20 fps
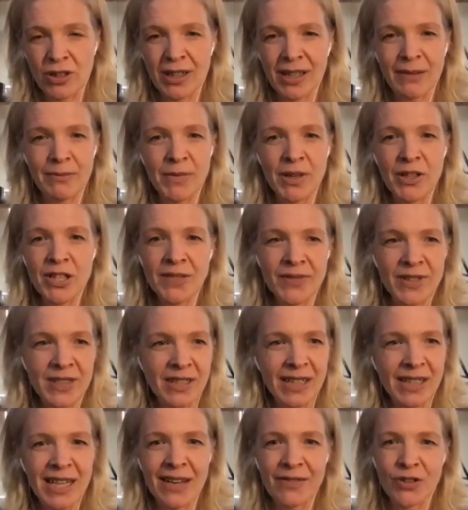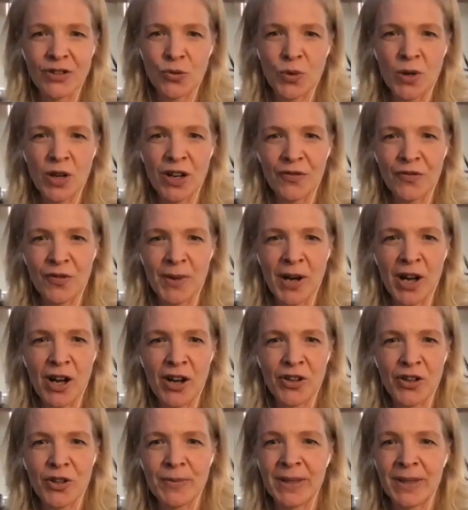Like most of us are going to have to work from
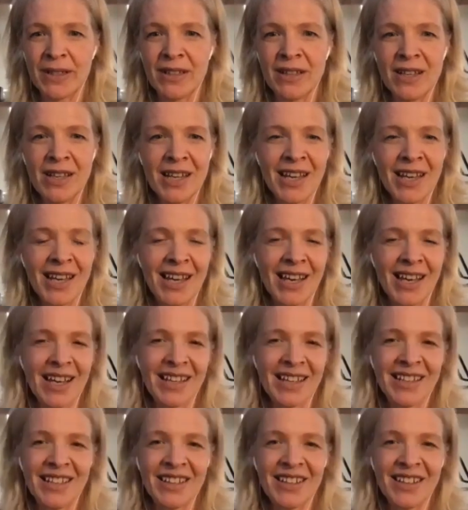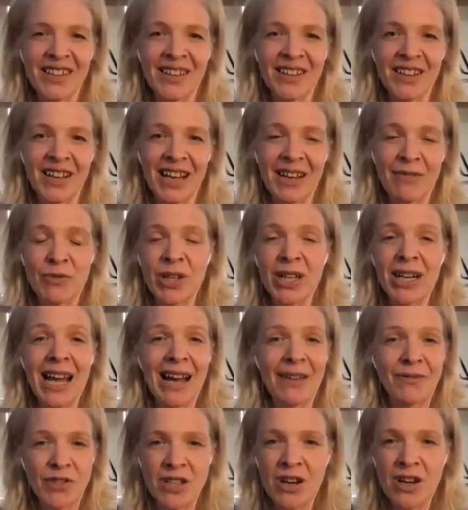home and and uh, and we're going to
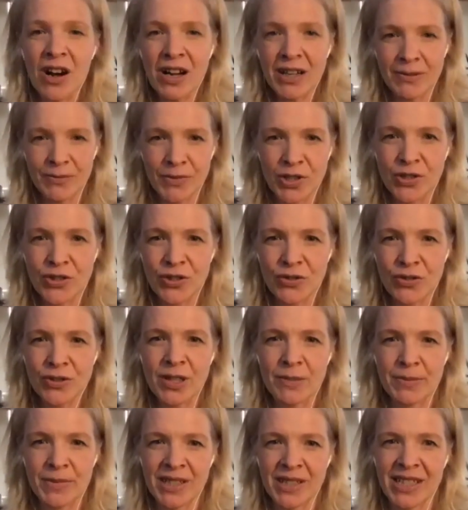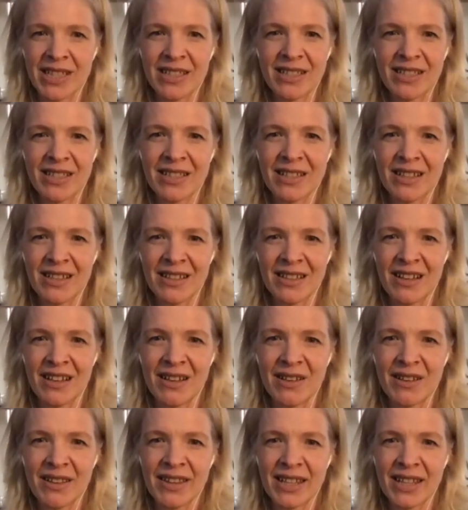have time to do some of these
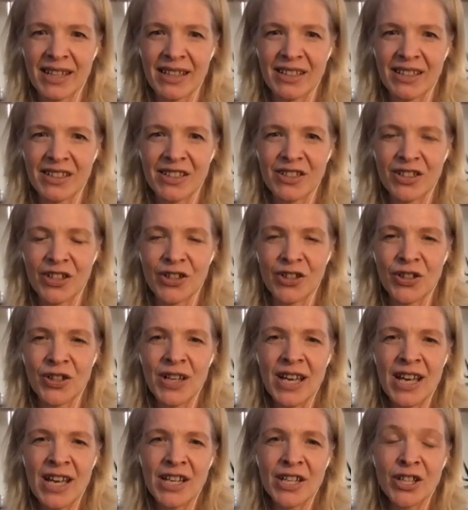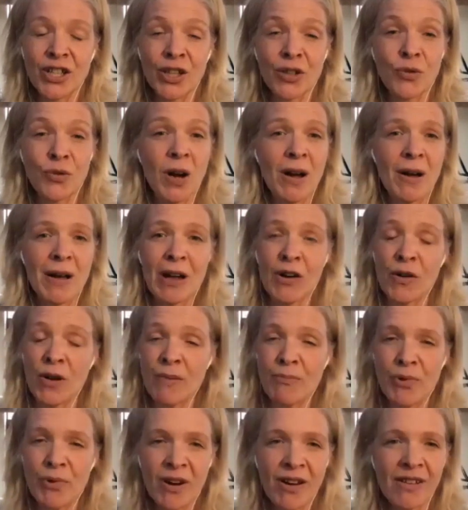uh, things so you know uh, uh
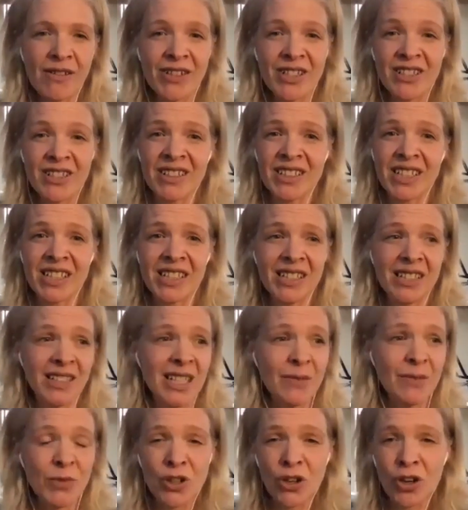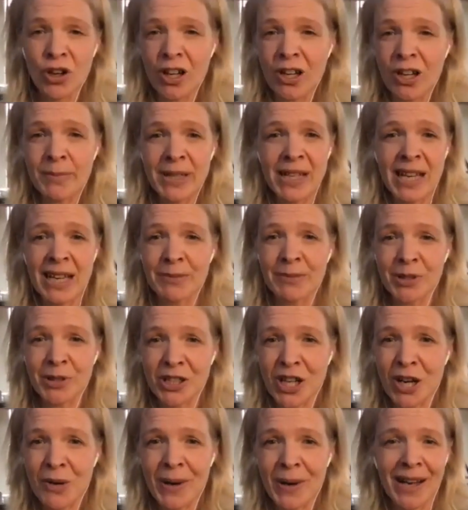prioritizing sleep we're not going to be able to
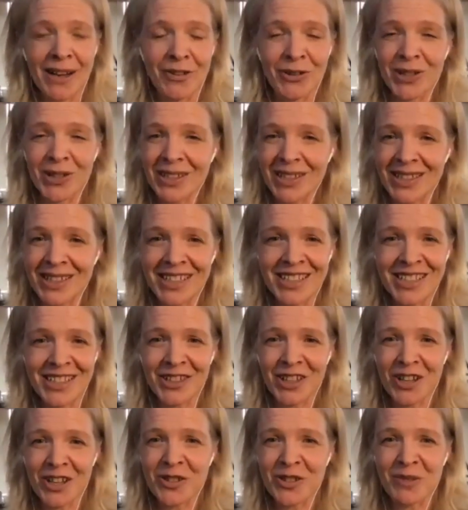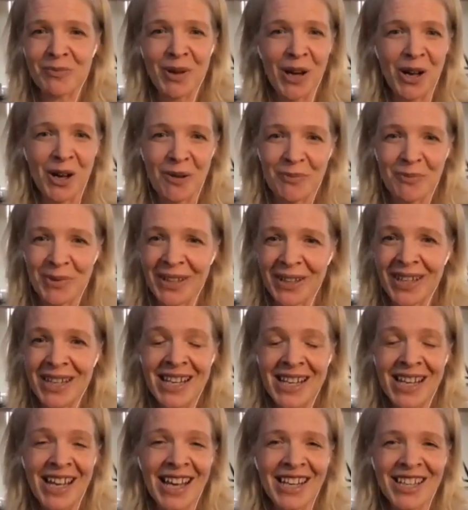go out and go to the pub and
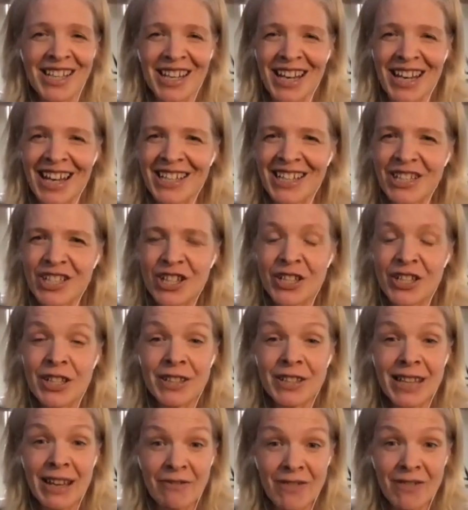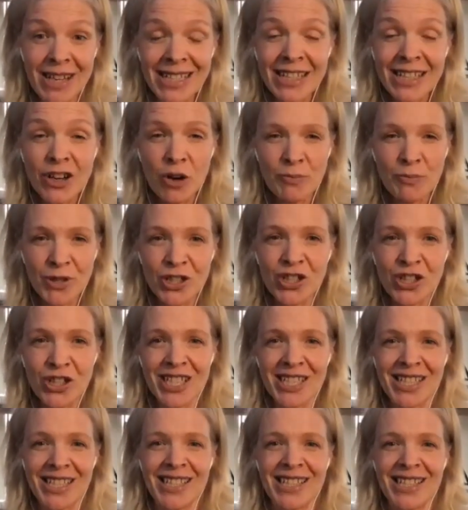and and so there is an
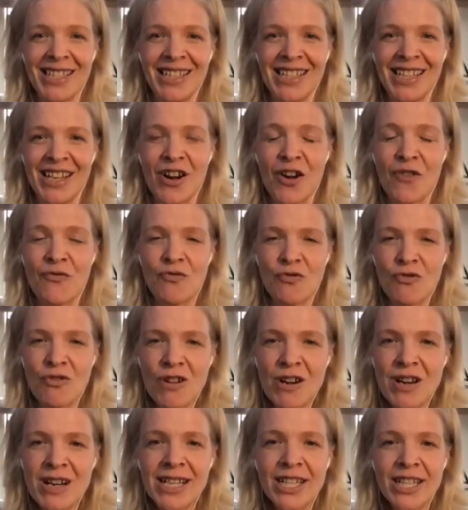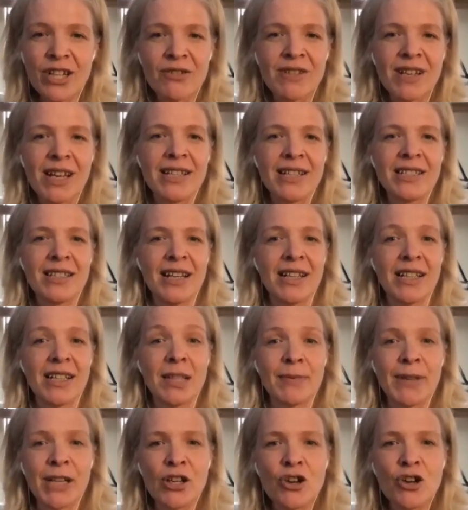opportunity of really creating
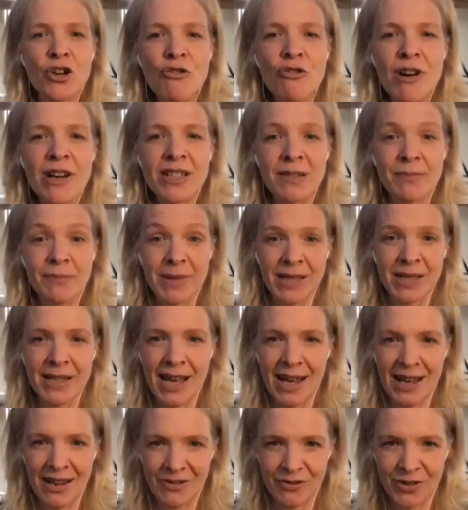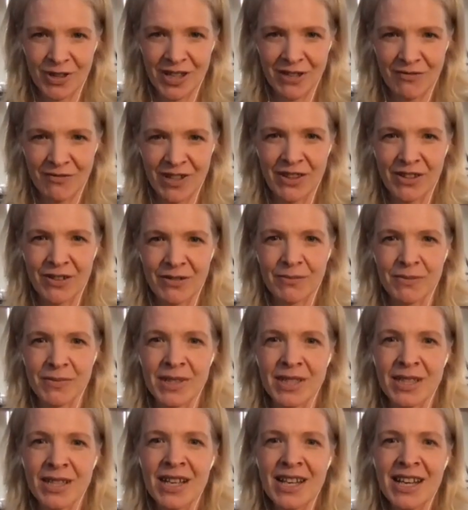some incredibly healthy
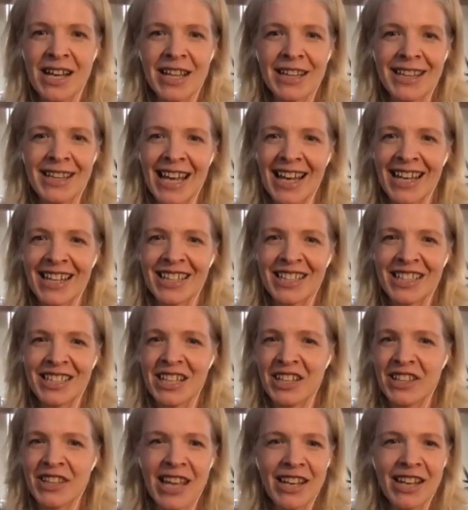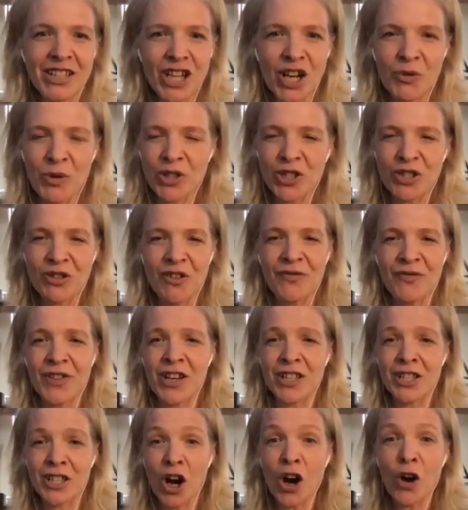rhythms that can then go on to
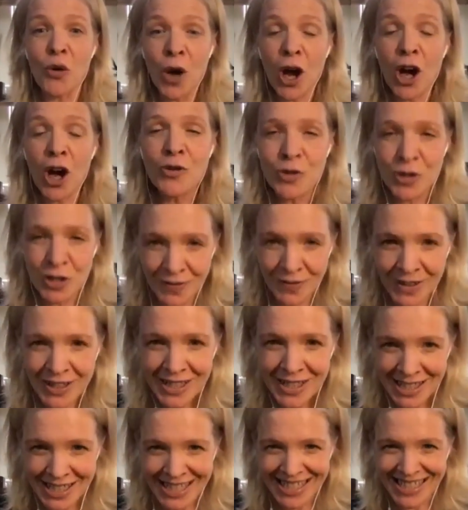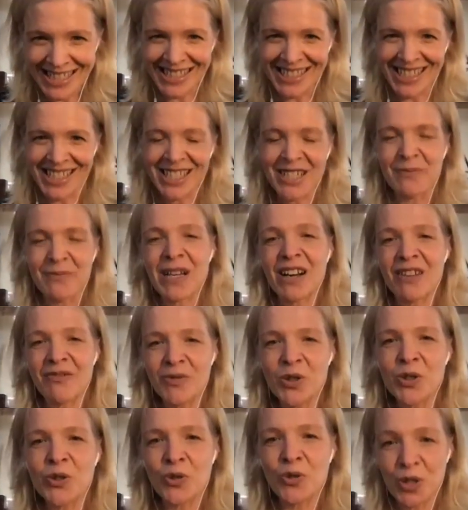reverse a whole host of other diseases i mean i've
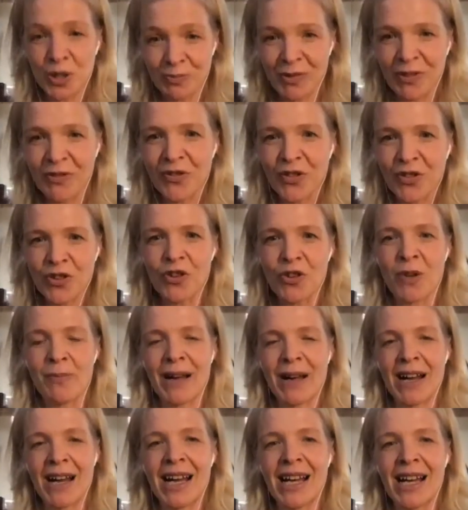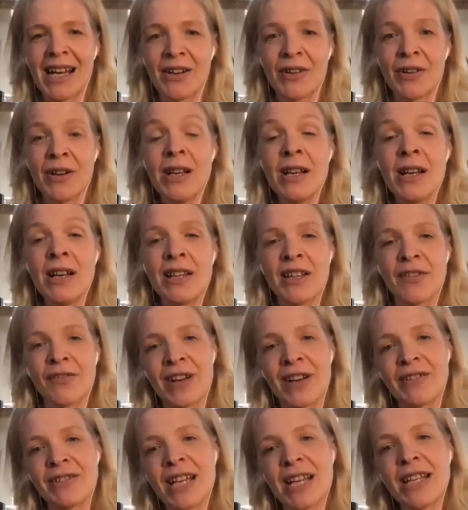talked before about how the
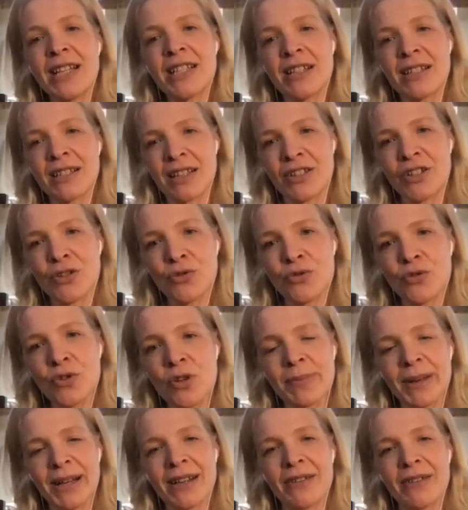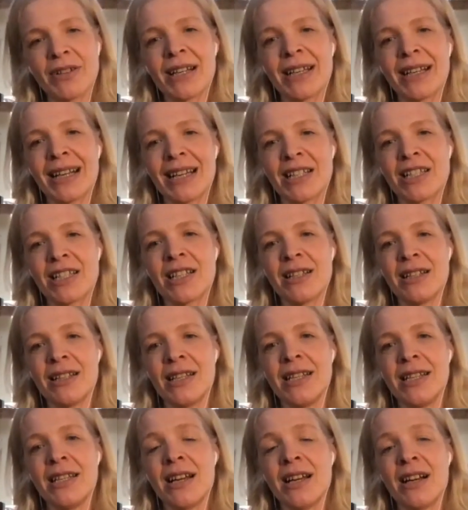foundations I talk about can
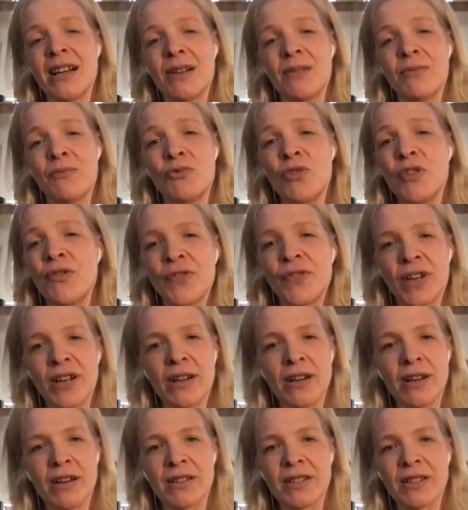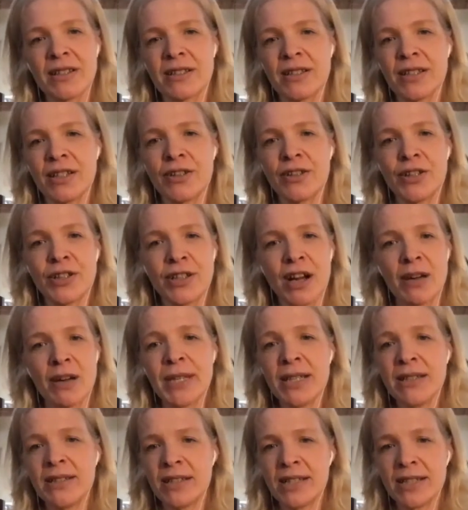actually um, reverse, you know, your
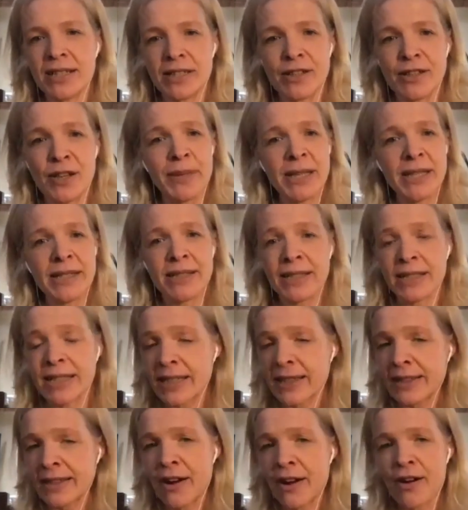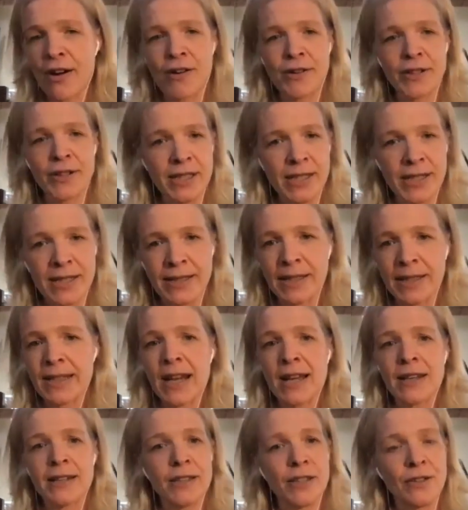diabetes and your beta D and your heart disease and
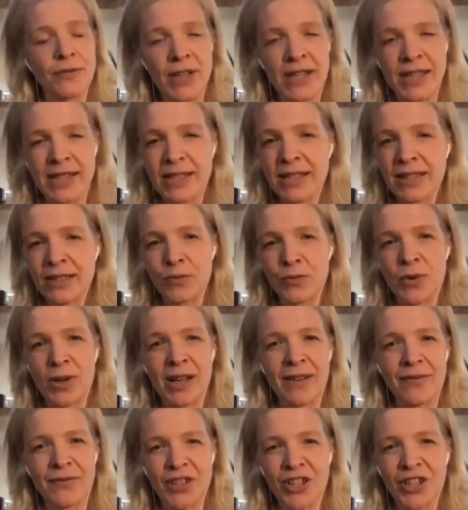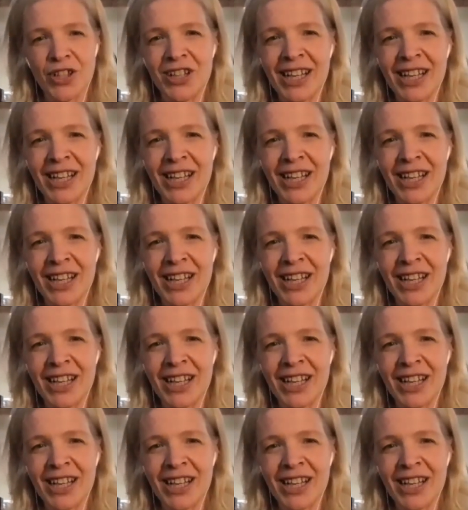cancer rates and what have you.